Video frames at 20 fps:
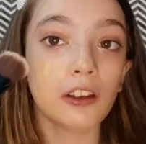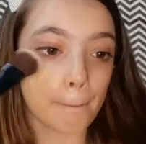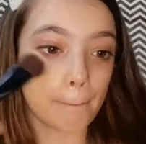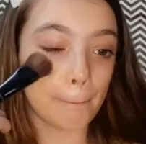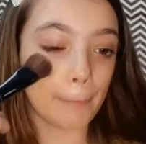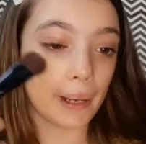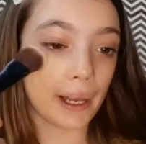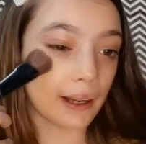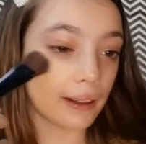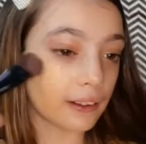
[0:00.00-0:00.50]

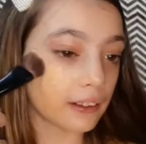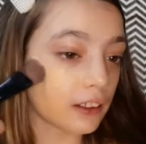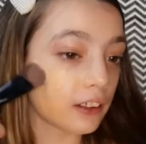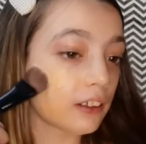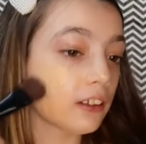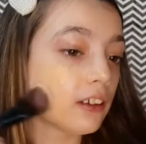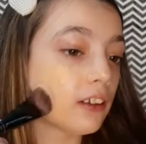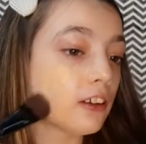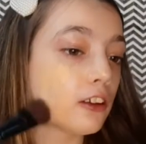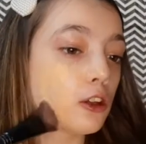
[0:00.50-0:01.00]
blend it
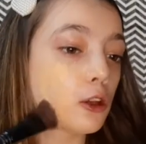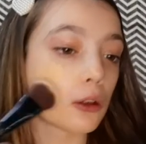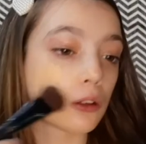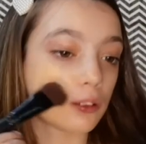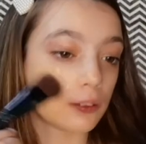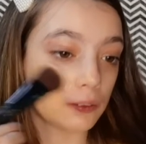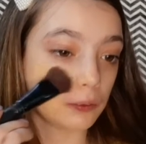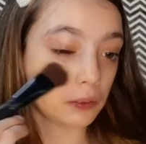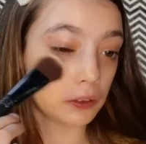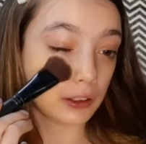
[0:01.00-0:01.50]

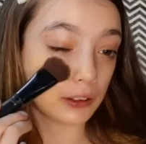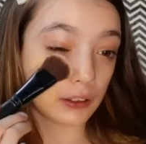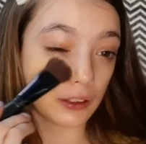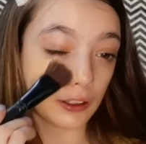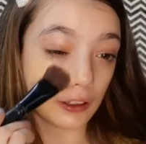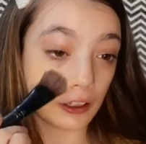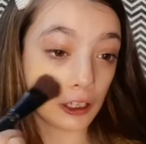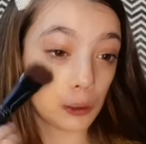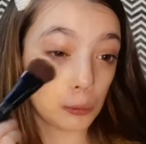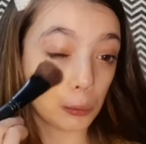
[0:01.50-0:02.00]
with the
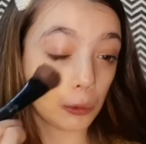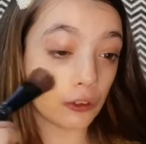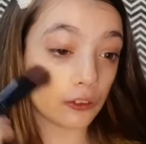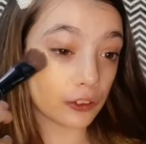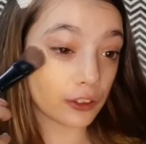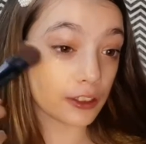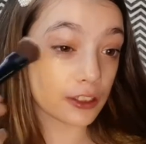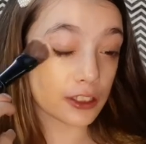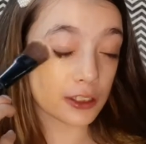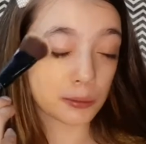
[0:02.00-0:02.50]
help of
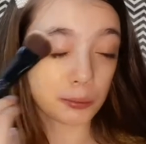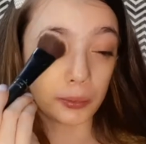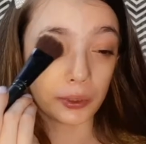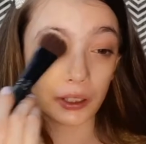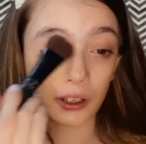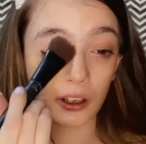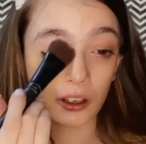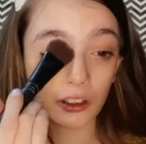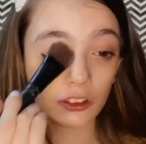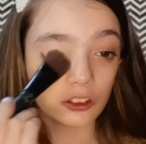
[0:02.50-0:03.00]
this
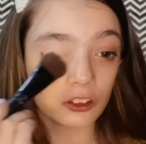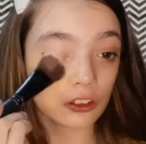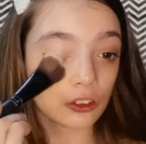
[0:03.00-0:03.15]
brush